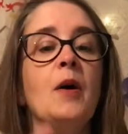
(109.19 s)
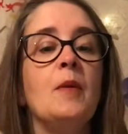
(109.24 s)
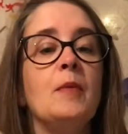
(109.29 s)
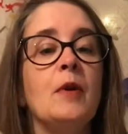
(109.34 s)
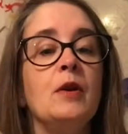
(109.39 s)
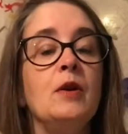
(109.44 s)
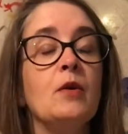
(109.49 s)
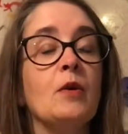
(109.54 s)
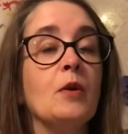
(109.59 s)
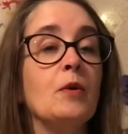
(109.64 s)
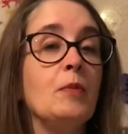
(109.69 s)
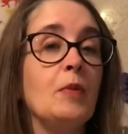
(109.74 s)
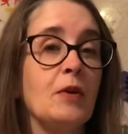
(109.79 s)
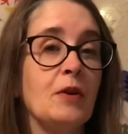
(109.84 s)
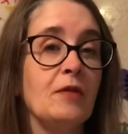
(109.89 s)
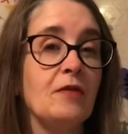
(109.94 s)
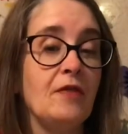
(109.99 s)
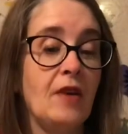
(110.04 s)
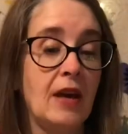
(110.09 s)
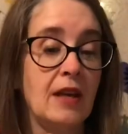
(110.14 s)
but you could put
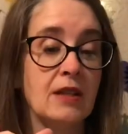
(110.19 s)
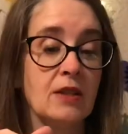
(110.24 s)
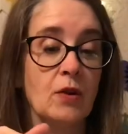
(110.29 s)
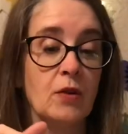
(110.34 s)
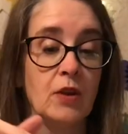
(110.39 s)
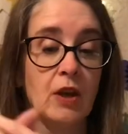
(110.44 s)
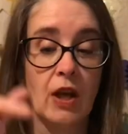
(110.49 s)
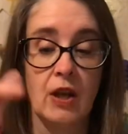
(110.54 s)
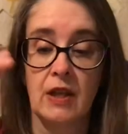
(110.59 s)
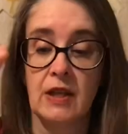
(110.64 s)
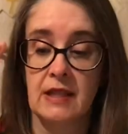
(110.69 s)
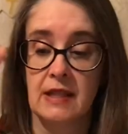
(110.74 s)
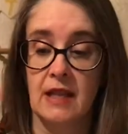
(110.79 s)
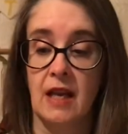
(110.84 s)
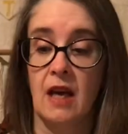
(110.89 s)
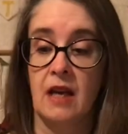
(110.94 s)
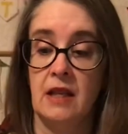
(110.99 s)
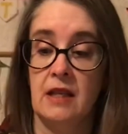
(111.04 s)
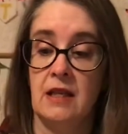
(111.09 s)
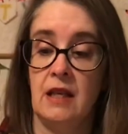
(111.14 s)
a face on the other
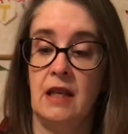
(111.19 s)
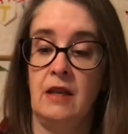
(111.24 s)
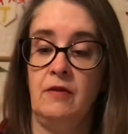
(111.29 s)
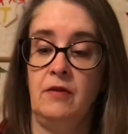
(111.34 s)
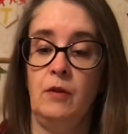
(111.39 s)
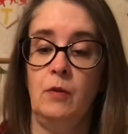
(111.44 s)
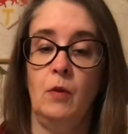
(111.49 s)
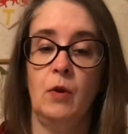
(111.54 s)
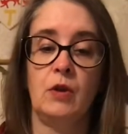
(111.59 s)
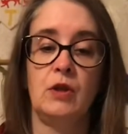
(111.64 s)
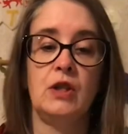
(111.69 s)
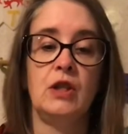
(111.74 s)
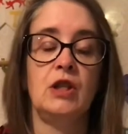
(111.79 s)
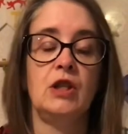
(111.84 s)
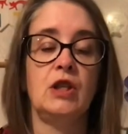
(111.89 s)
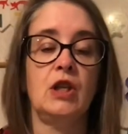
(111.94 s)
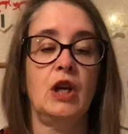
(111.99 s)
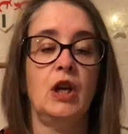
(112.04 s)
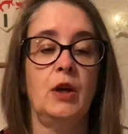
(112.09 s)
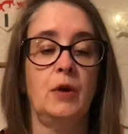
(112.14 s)
side if you wanted
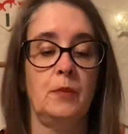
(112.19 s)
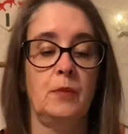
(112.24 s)
to.